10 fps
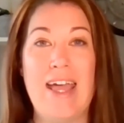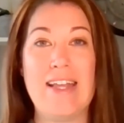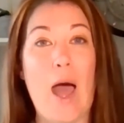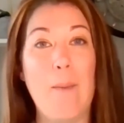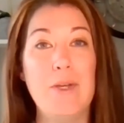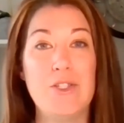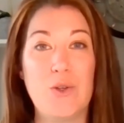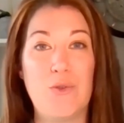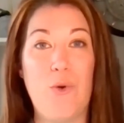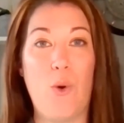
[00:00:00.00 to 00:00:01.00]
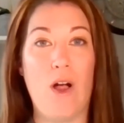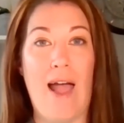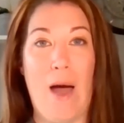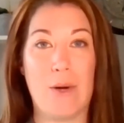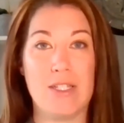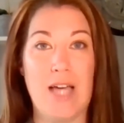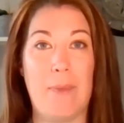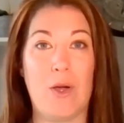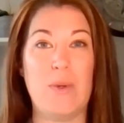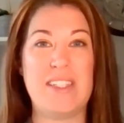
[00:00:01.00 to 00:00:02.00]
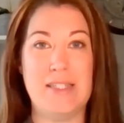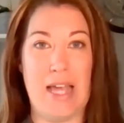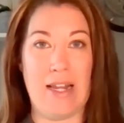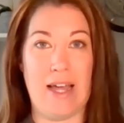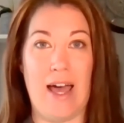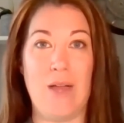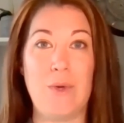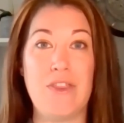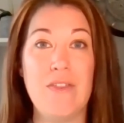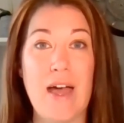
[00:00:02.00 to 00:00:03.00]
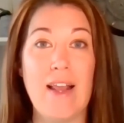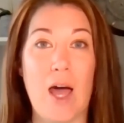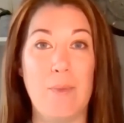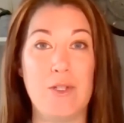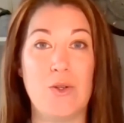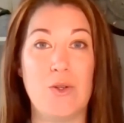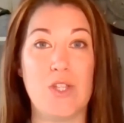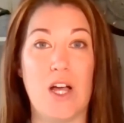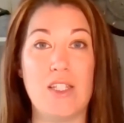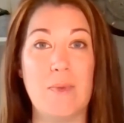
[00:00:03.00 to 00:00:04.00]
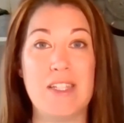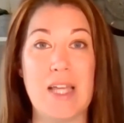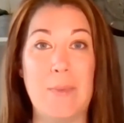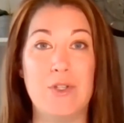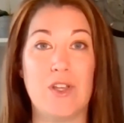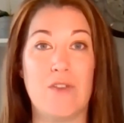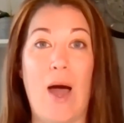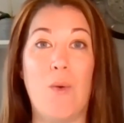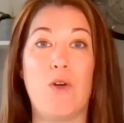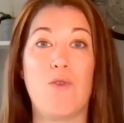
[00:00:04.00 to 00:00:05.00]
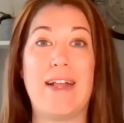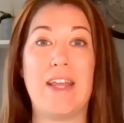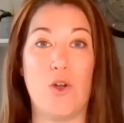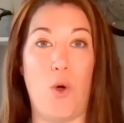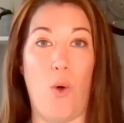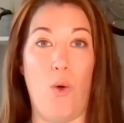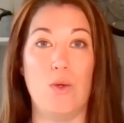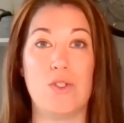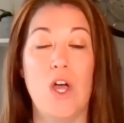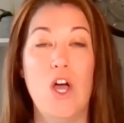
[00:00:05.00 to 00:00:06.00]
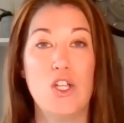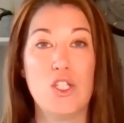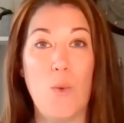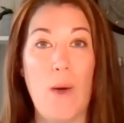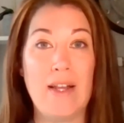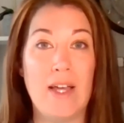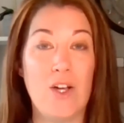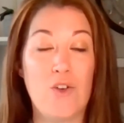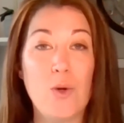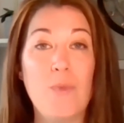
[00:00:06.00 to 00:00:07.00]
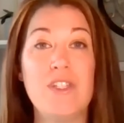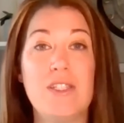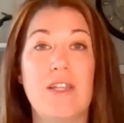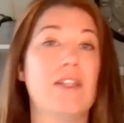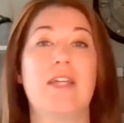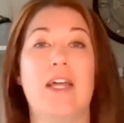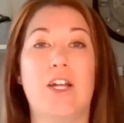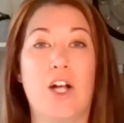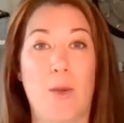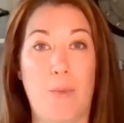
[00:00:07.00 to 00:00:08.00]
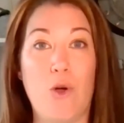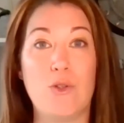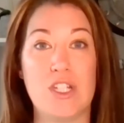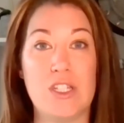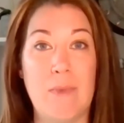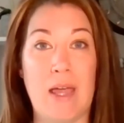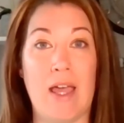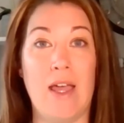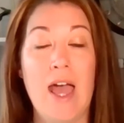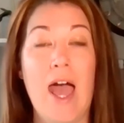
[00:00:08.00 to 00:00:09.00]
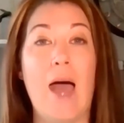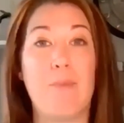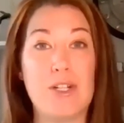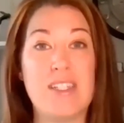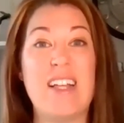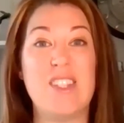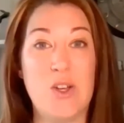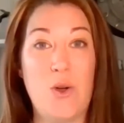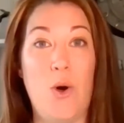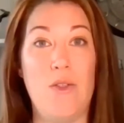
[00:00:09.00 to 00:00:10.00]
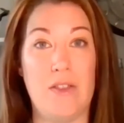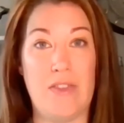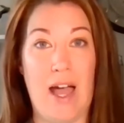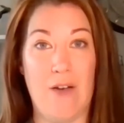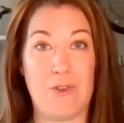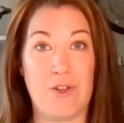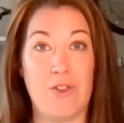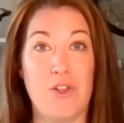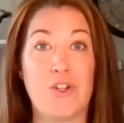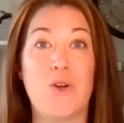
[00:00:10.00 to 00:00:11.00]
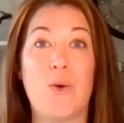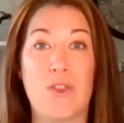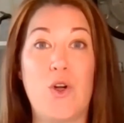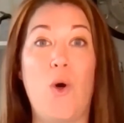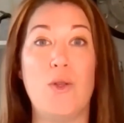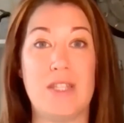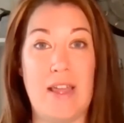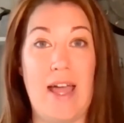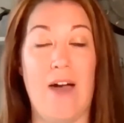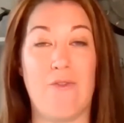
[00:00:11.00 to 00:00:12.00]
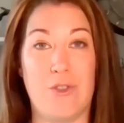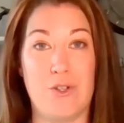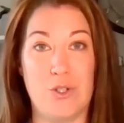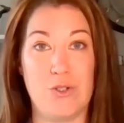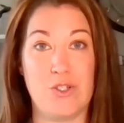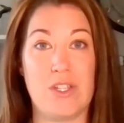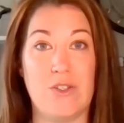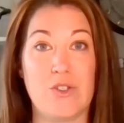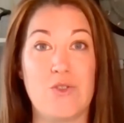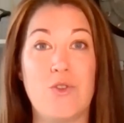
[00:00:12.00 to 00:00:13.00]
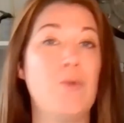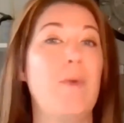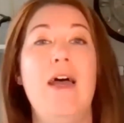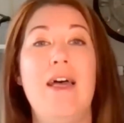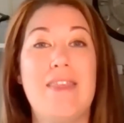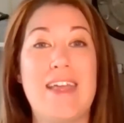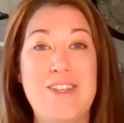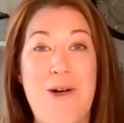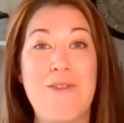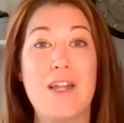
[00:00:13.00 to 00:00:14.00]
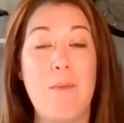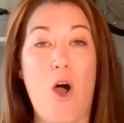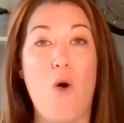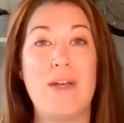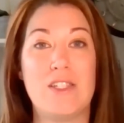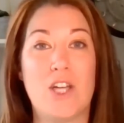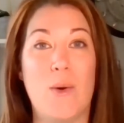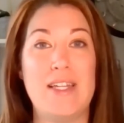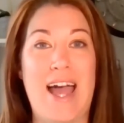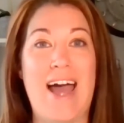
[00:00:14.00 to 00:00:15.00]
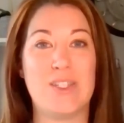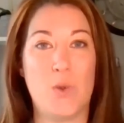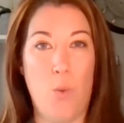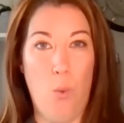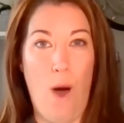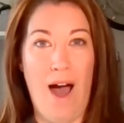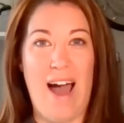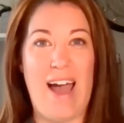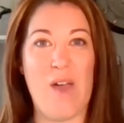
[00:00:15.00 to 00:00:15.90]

In episode 4, our topic was data, and within that episode, you saw some examples of how we're writing goals. So when a group facilitator approaches me and presents a goal that they have for their learner or the goals that they have for their social skills group, they know that I'm always going to ask why.